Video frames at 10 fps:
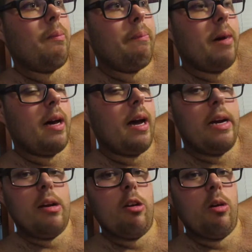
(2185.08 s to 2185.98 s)
but I
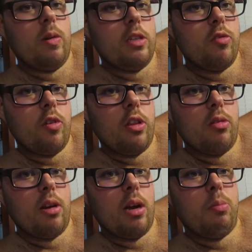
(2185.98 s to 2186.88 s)
know it was for the
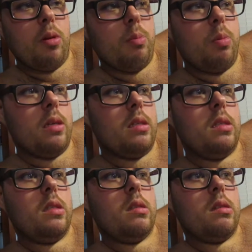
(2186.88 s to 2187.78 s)
right purpose,